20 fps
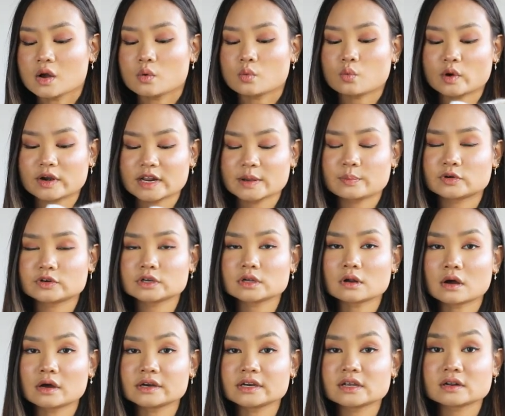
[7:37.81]
When I put it
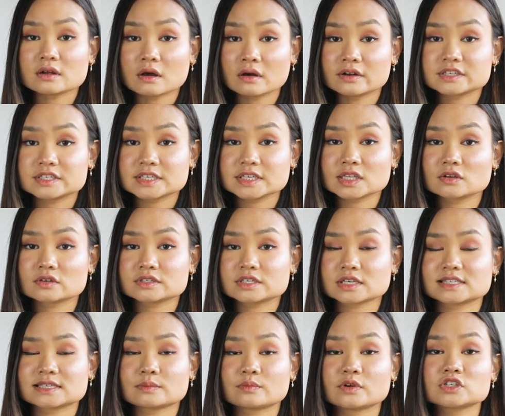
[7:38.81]
on, it honestly looks
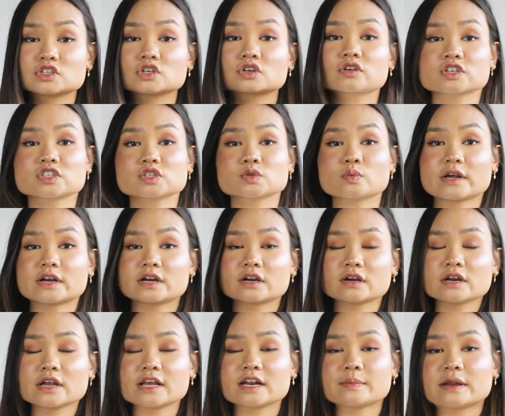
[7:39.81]
like someone took a
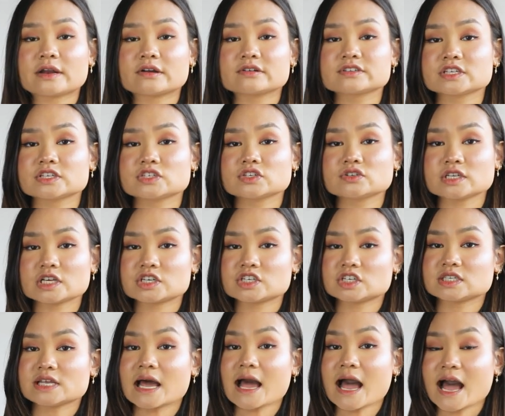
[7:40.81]
sweater and a pair of scissors and
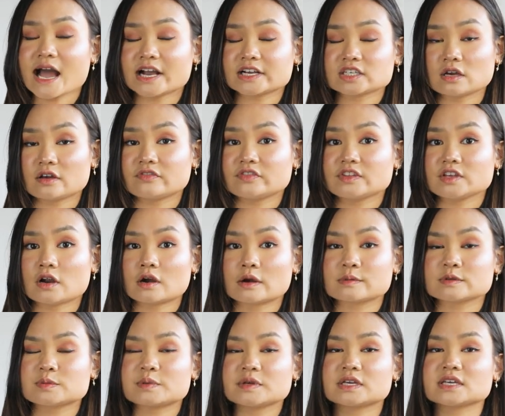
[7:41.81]
just hacked off the
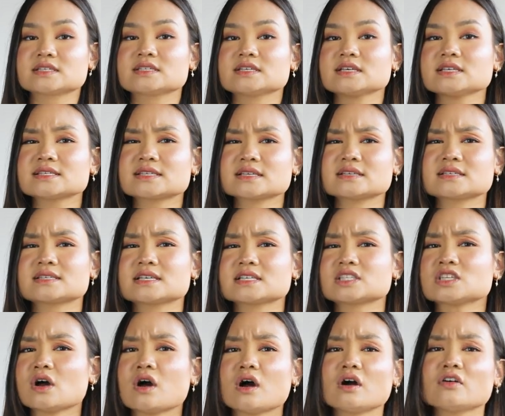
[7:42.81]
arms, because this
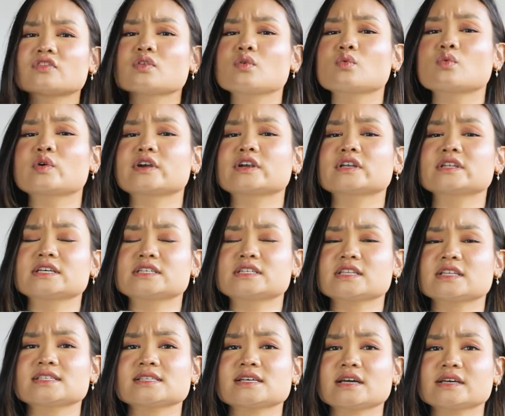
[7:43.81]
sits off weirdly to
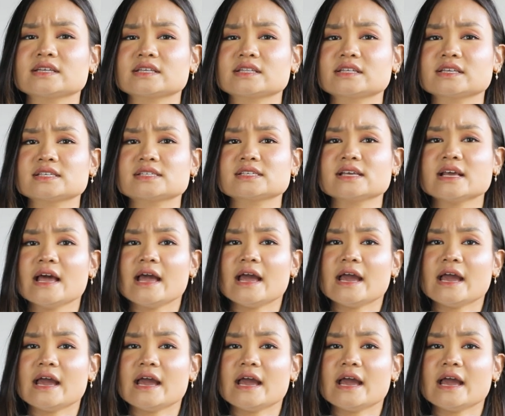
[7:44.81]
the side like this,